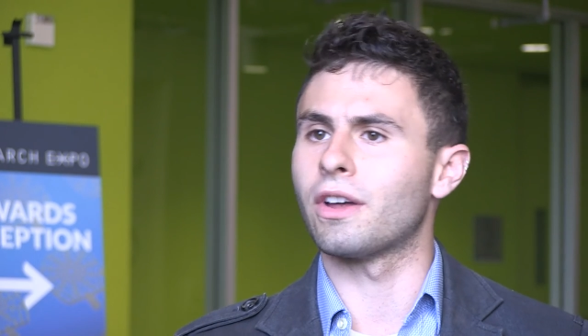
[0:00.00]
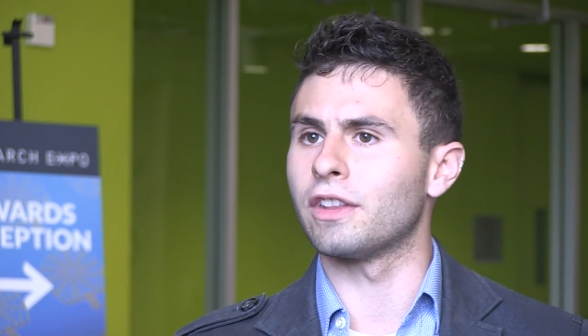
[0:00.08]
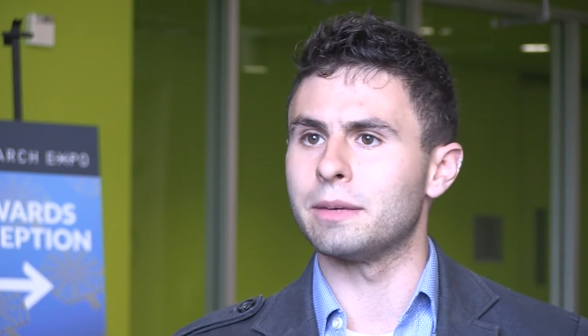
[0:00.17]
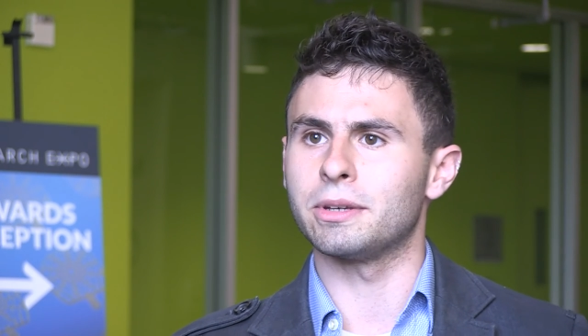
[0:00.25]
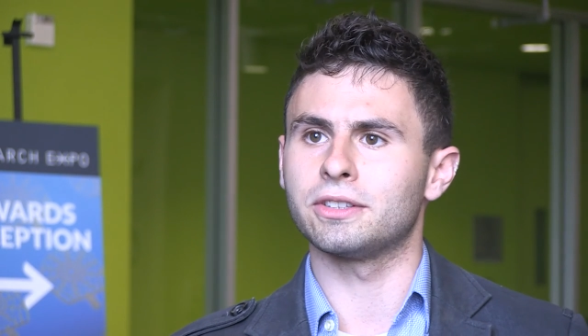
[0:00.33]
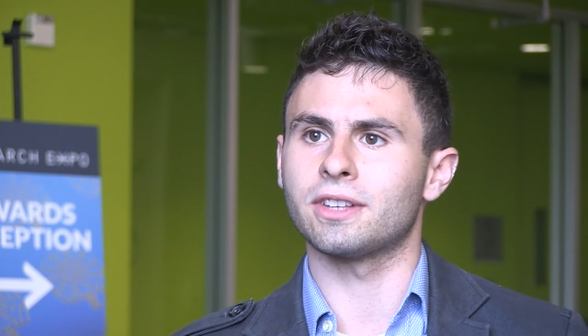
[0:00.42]
Von
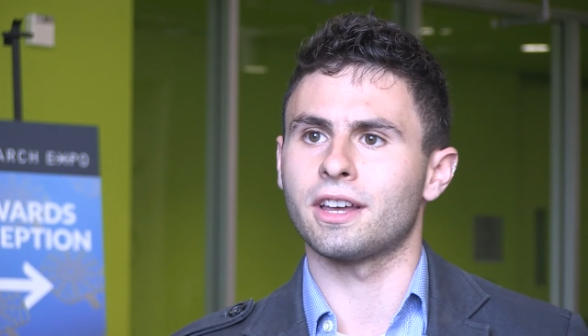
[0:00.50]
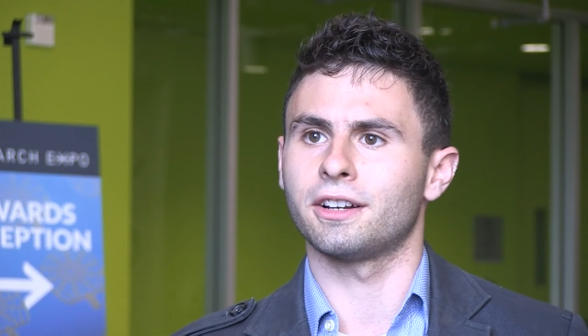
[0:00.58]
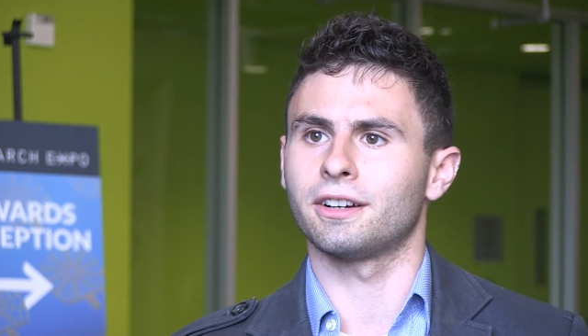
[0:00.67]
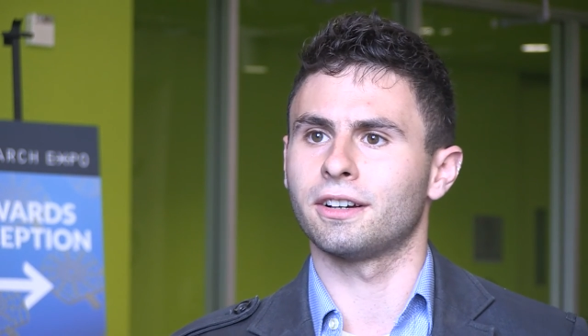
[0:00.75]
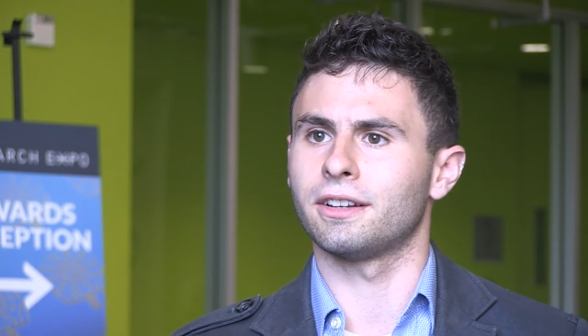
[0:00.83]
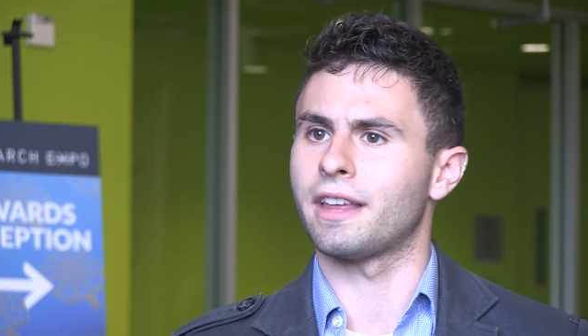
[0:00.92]
Liebig
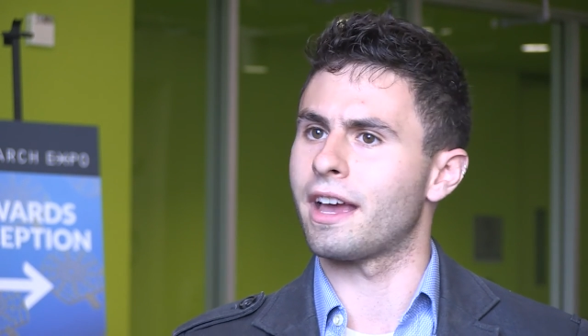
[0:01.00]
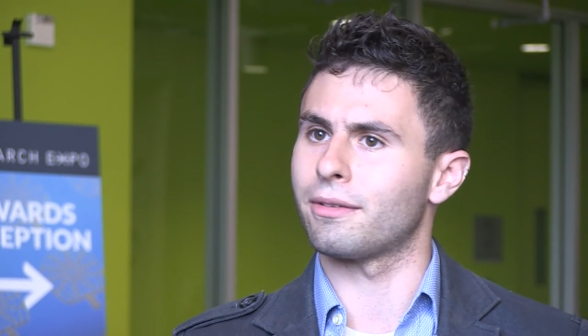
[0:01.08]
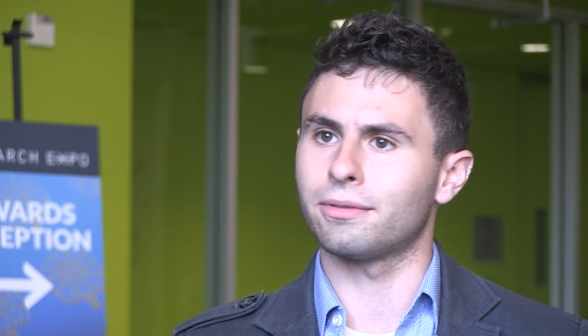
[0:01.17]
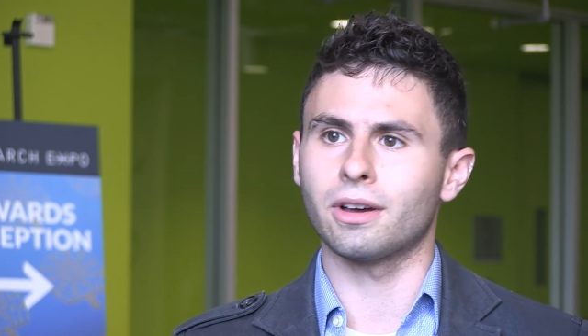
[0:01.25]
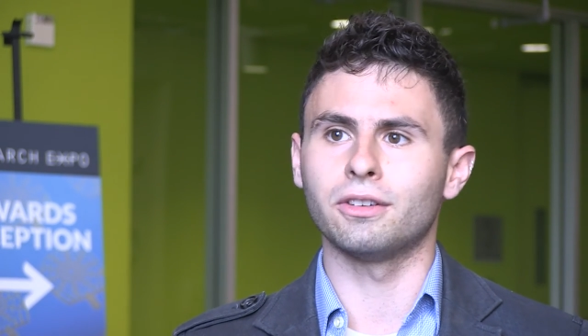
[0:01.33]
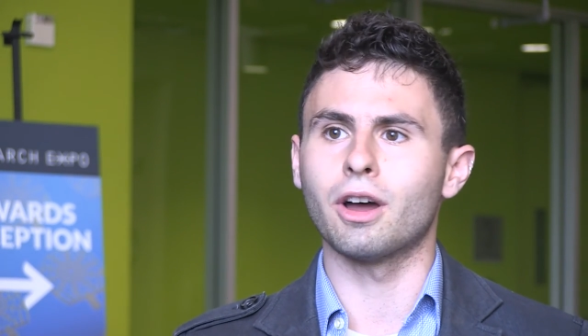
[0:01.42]
Center, and they
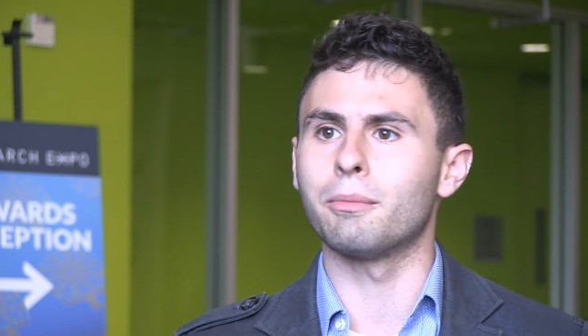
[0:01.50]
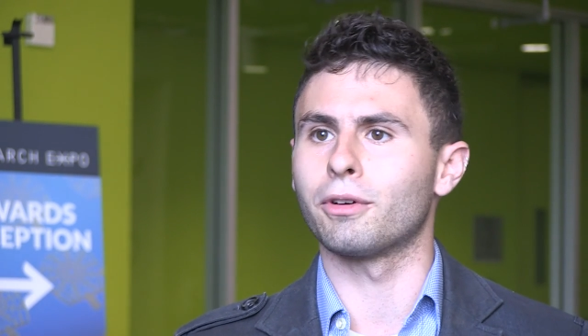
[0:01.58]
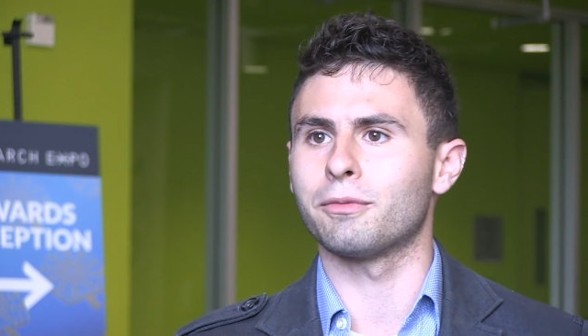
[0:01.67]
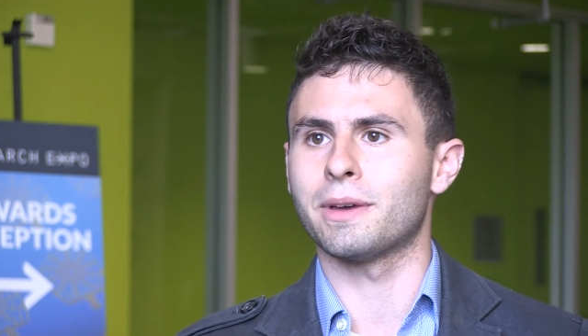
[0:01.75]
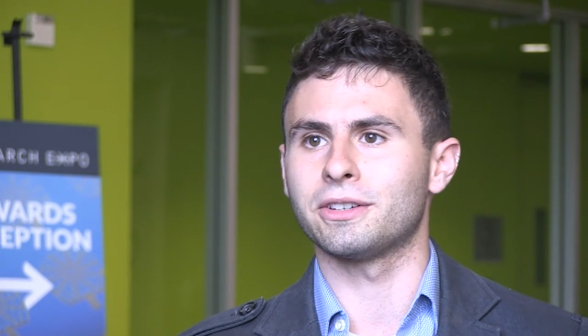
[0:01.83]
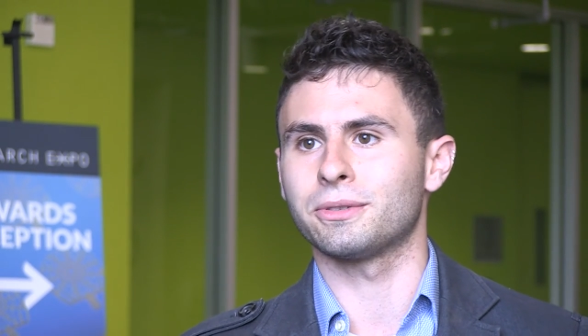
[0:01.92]
have a
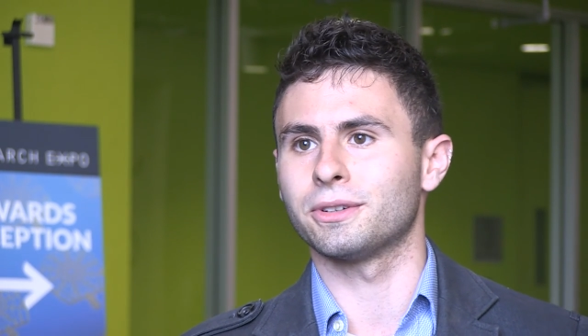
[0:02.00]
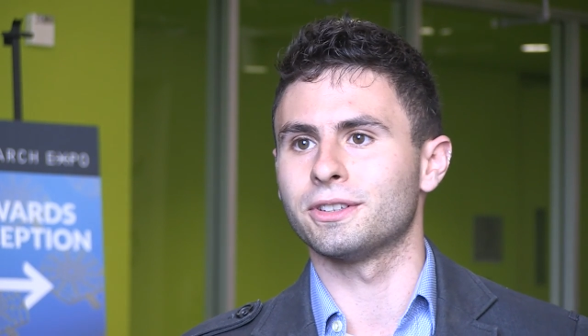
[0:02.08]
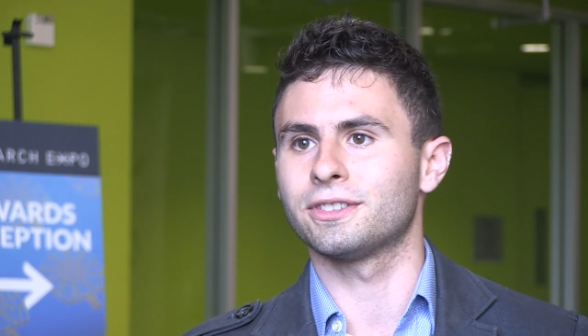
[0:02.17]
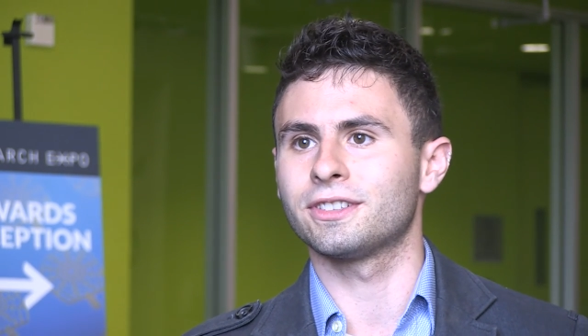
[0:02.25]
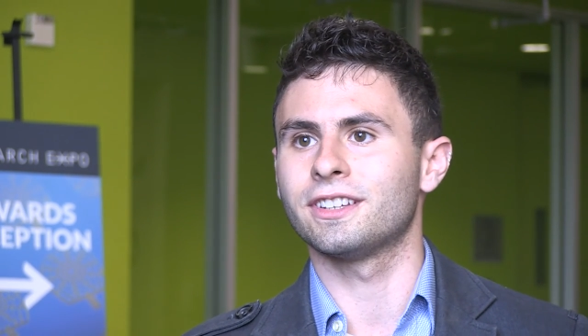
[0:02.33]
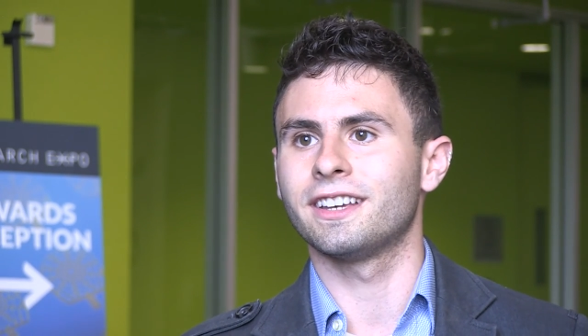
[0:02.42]
number of
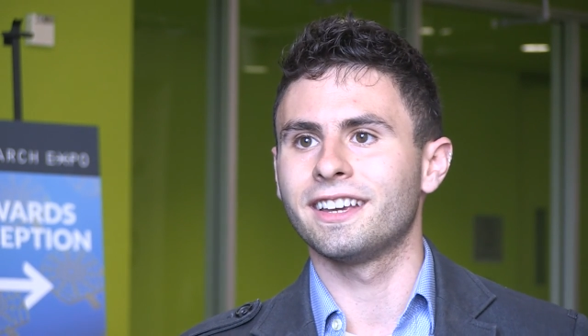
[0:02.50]
mentors.